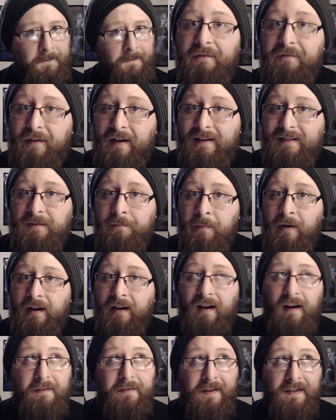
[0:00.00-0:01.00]
If you ask
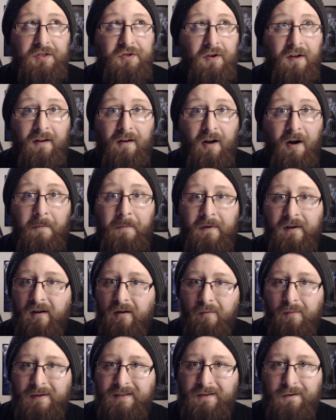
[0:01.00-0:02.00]
me, I think John Carpenter
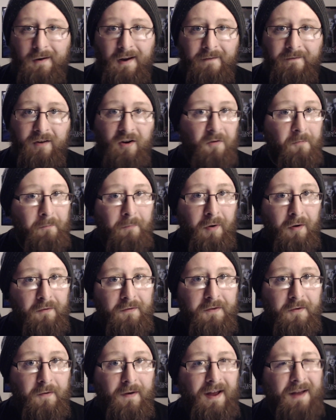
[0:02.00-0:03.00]
and Wes Craven are
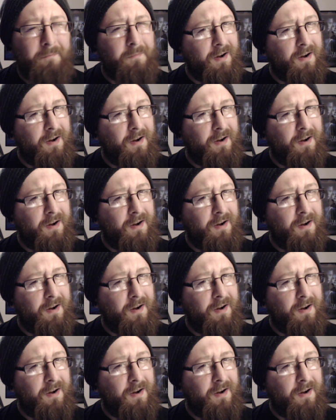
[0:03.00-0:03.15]
both great,